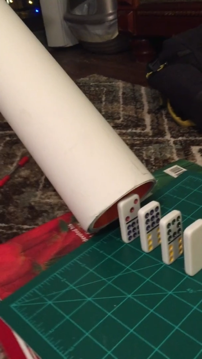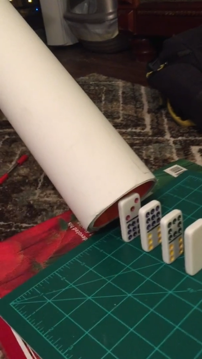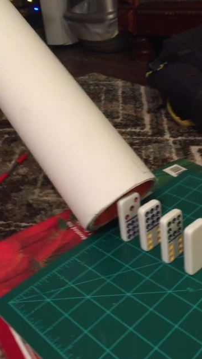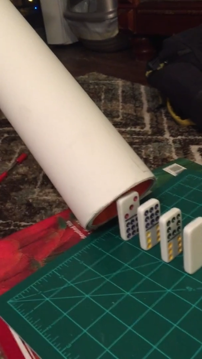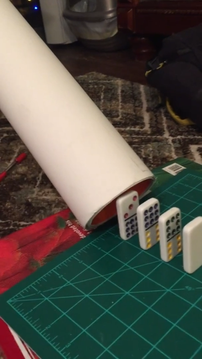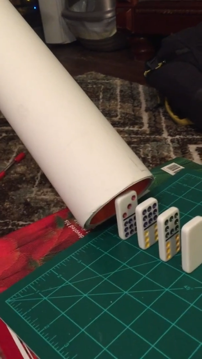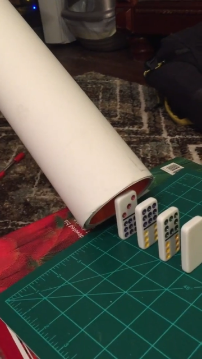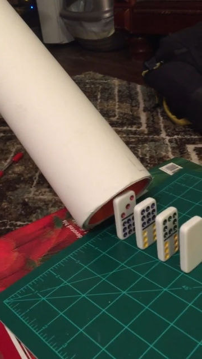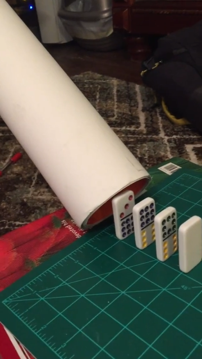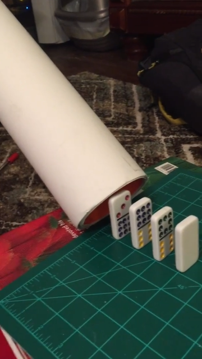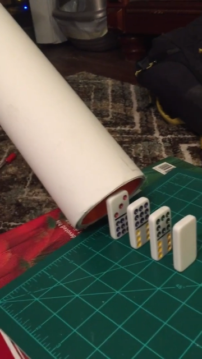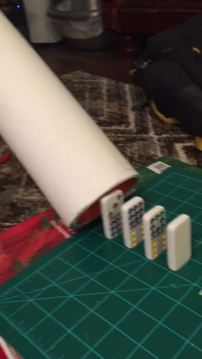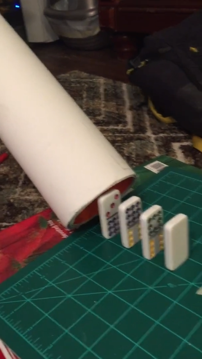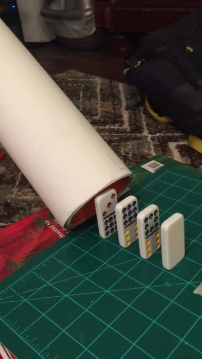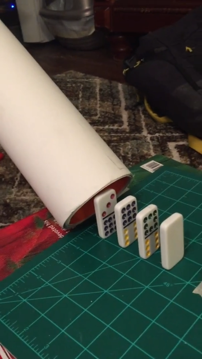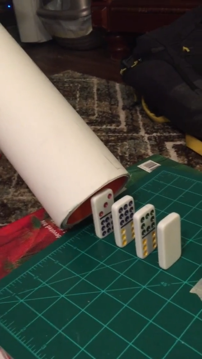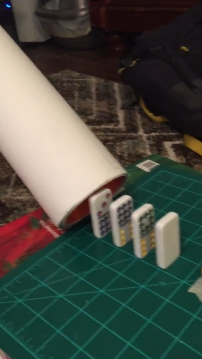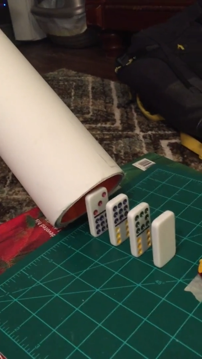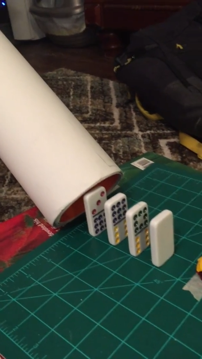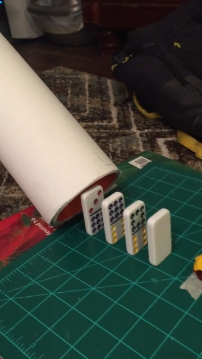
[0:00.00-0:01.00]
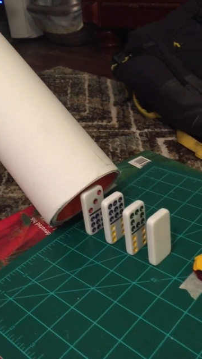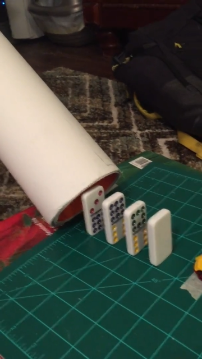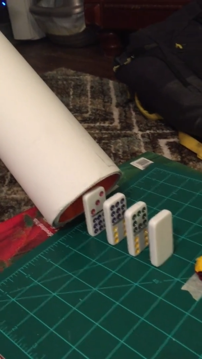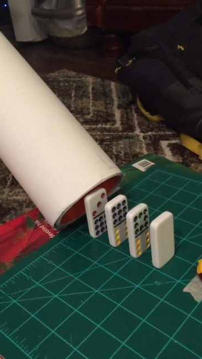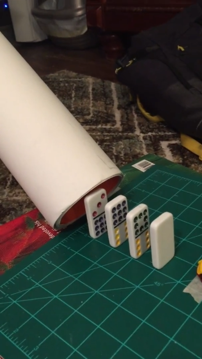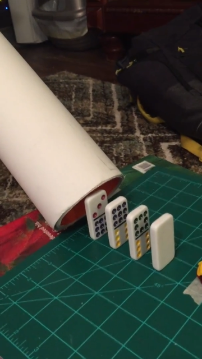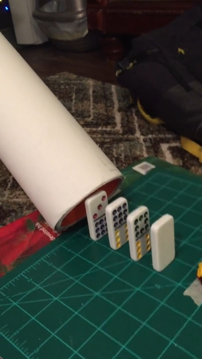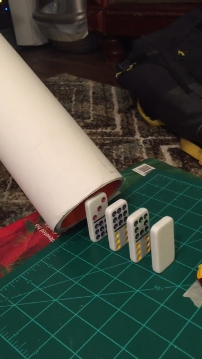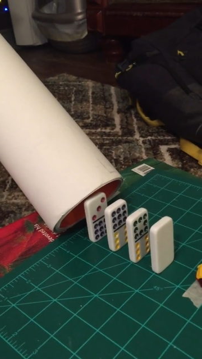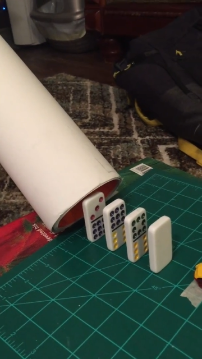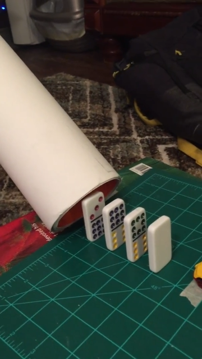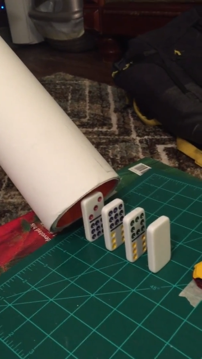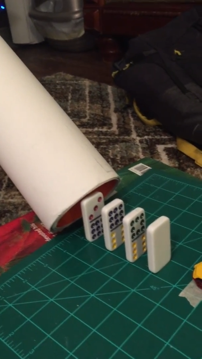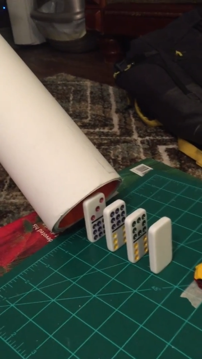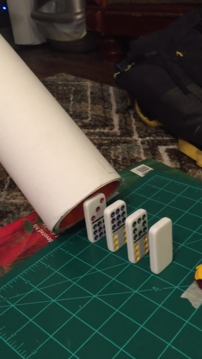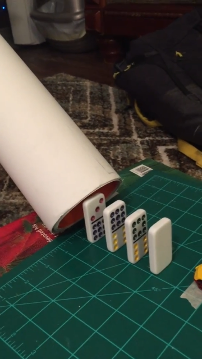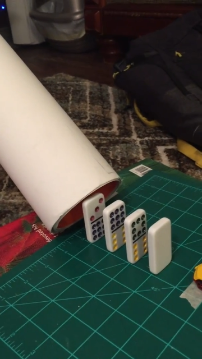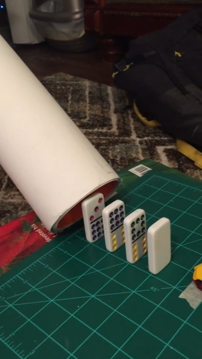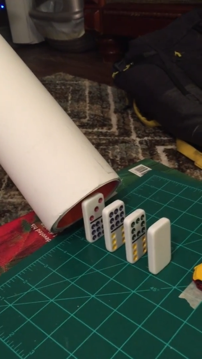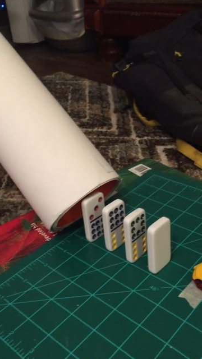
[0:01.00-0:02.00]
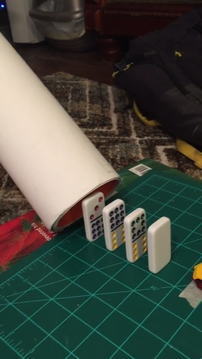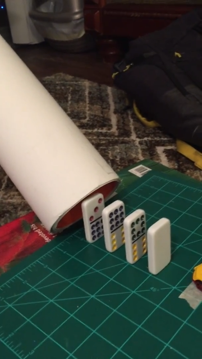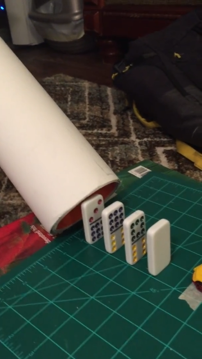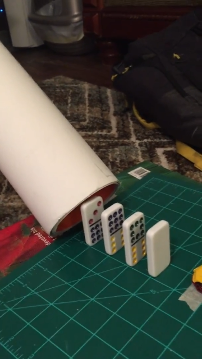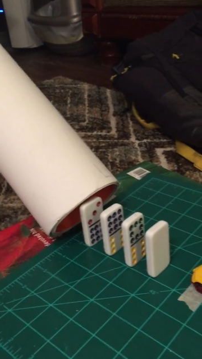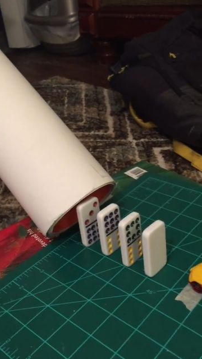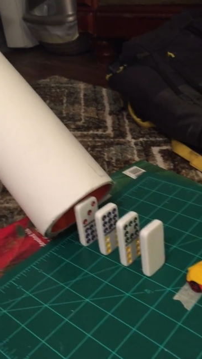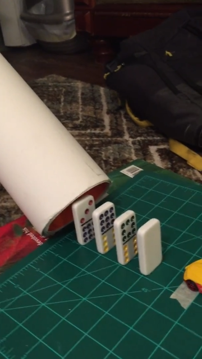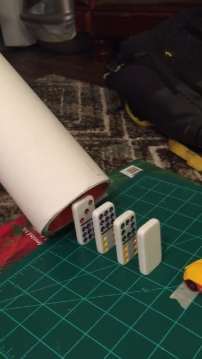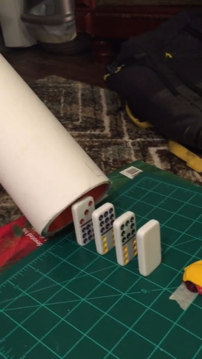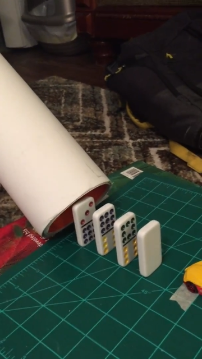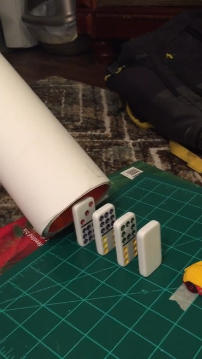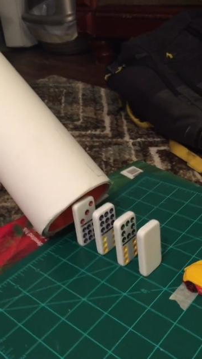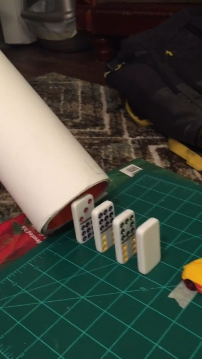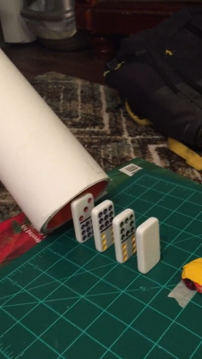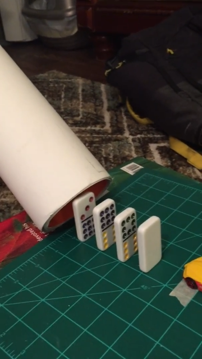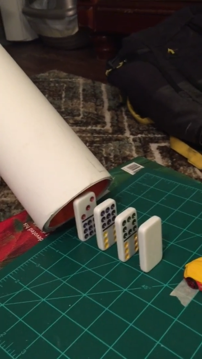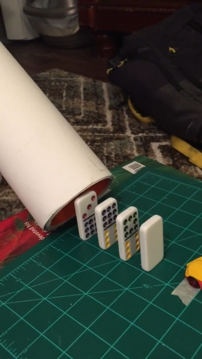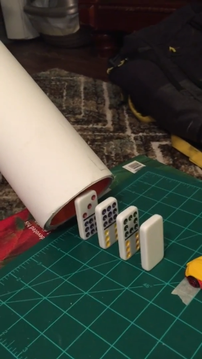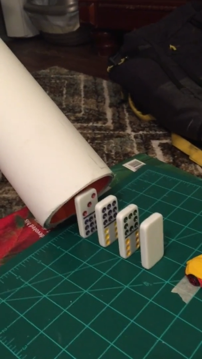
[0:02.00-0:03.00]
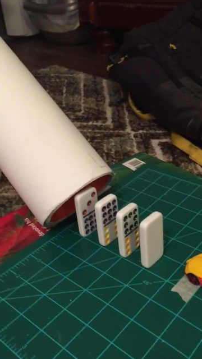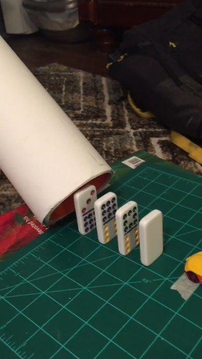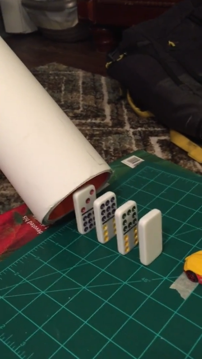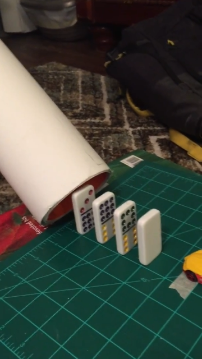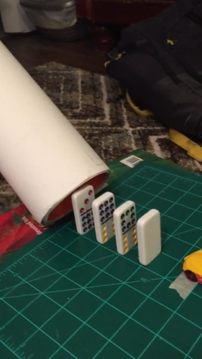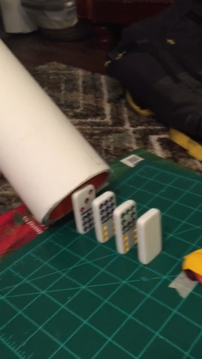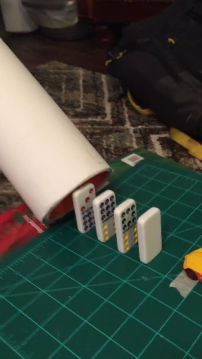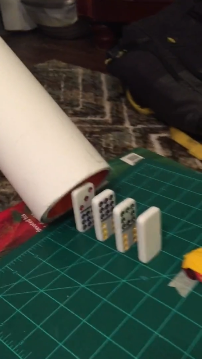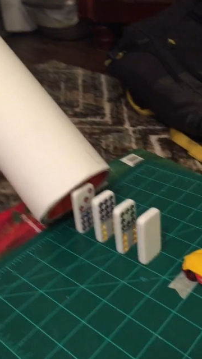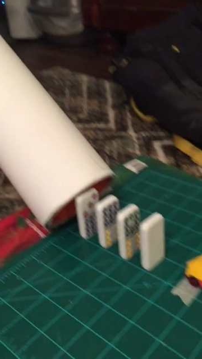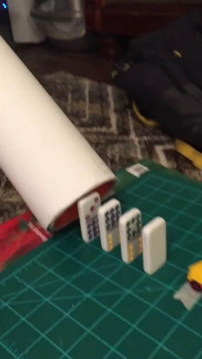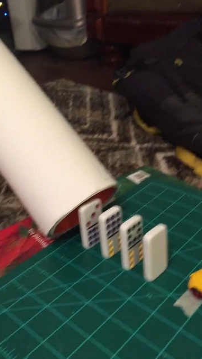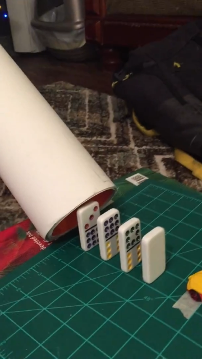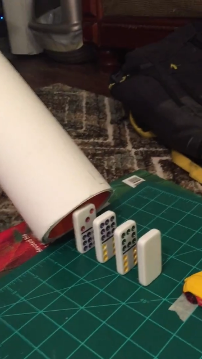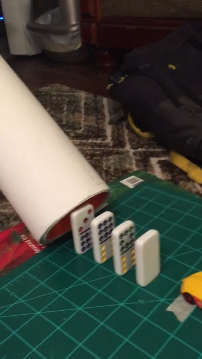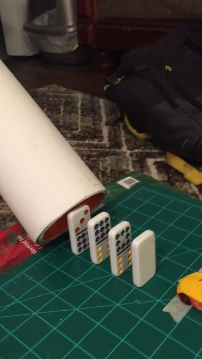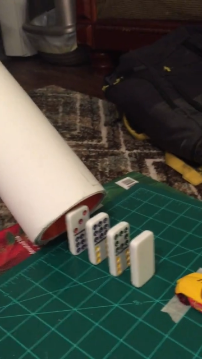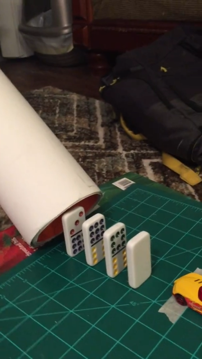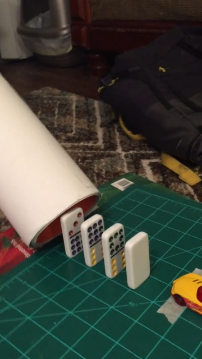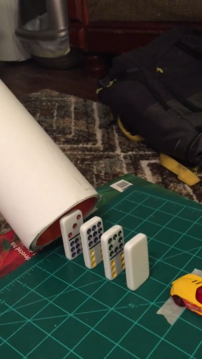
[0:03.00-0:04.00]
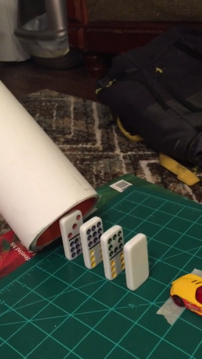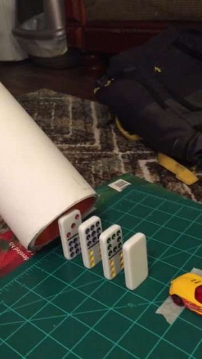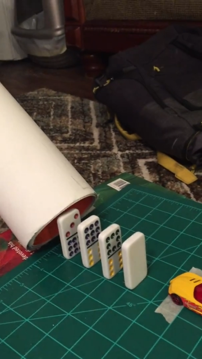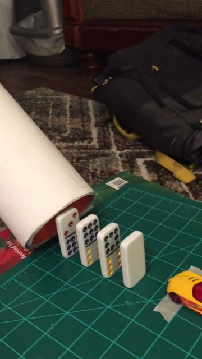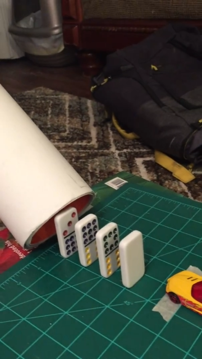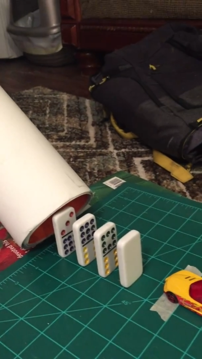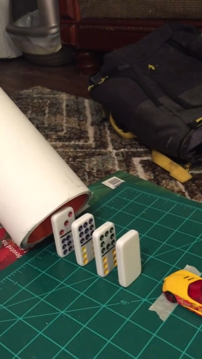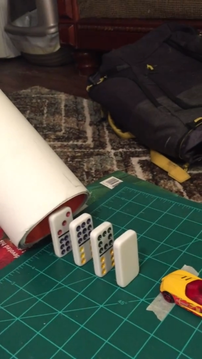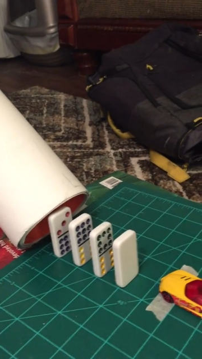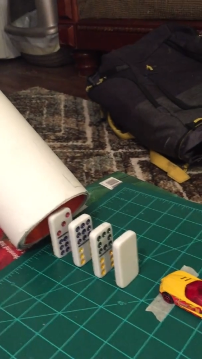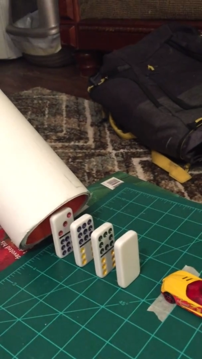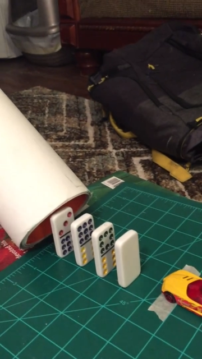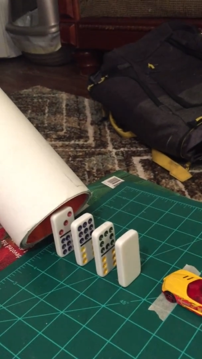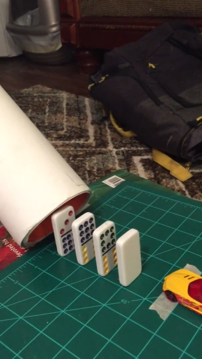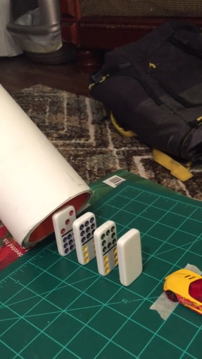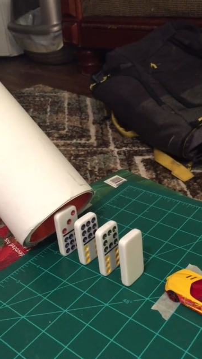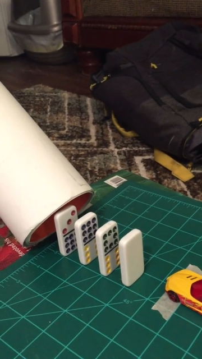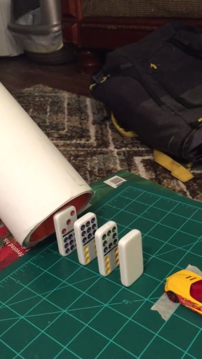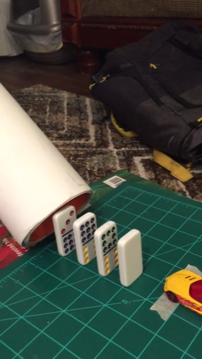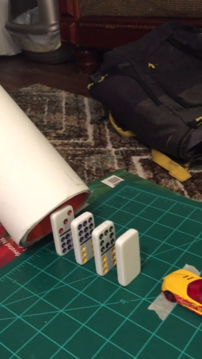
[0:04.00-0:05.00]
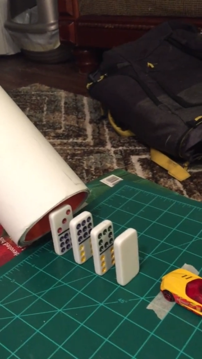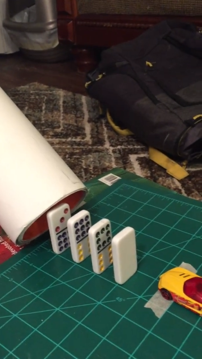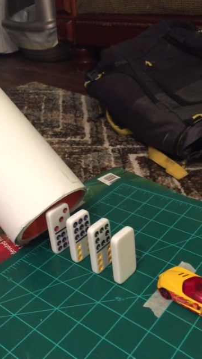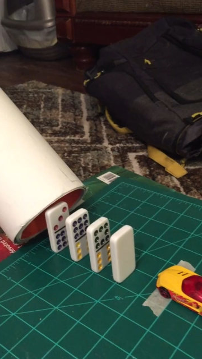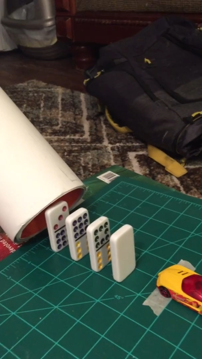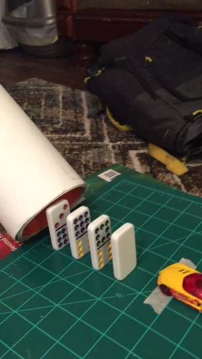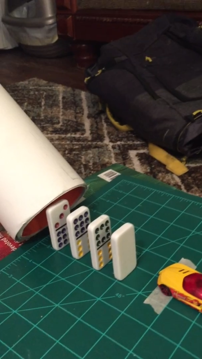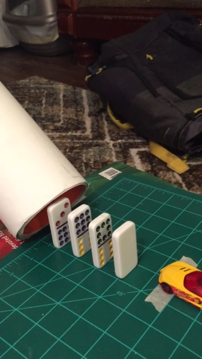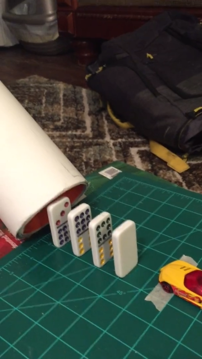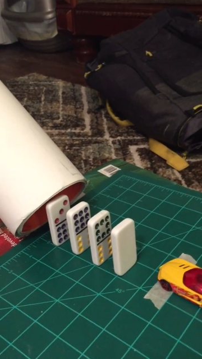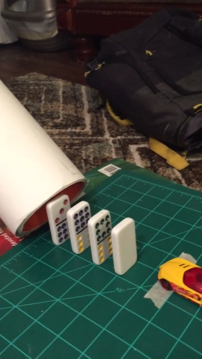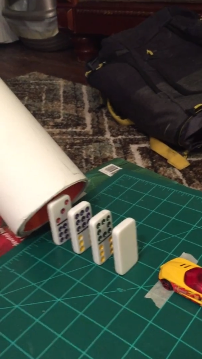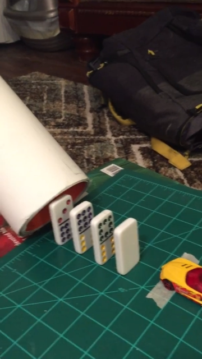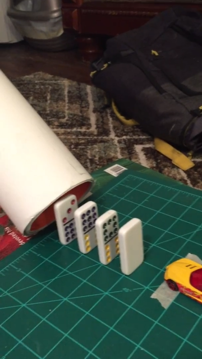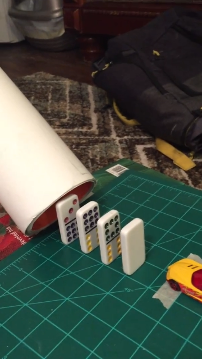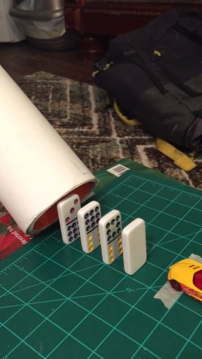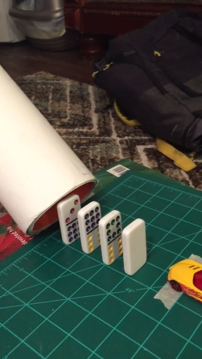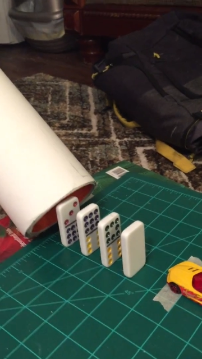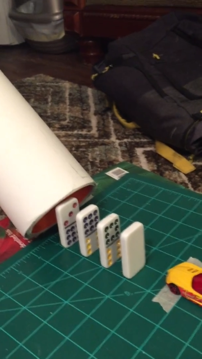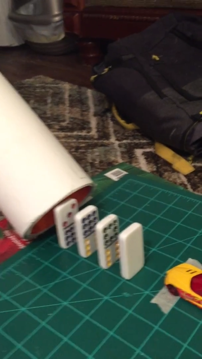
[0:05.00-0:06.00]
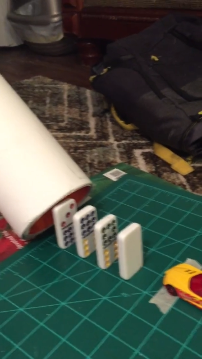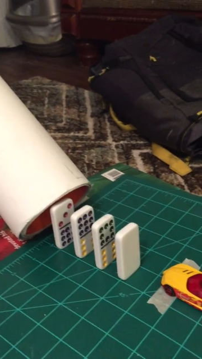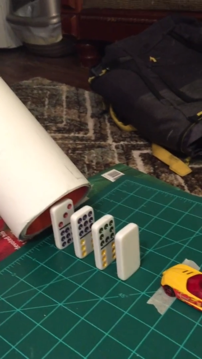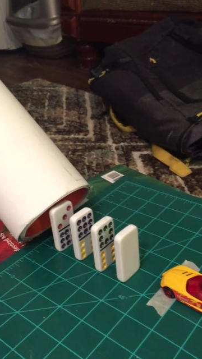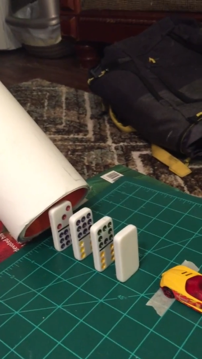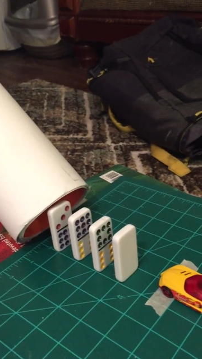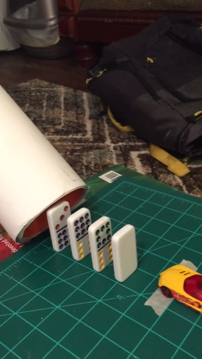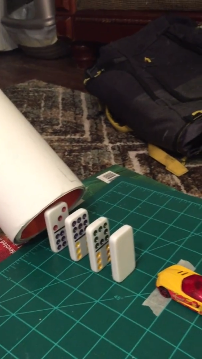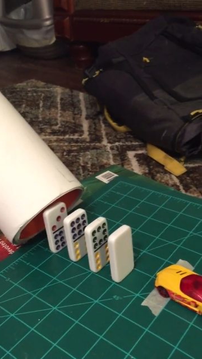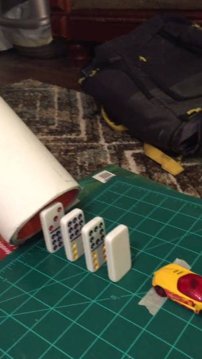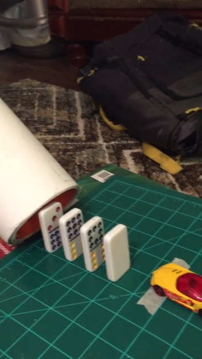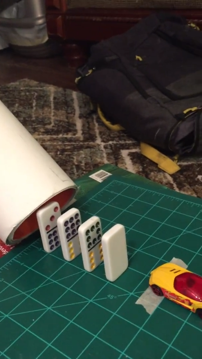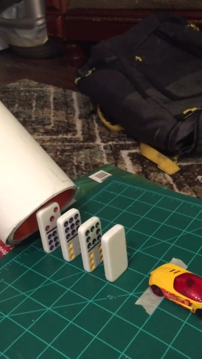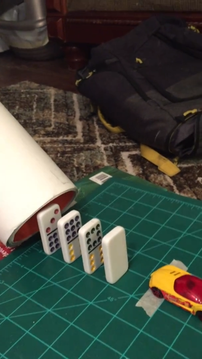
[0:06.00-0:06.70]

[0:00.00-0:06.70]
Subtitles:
[unreadable: no face in view]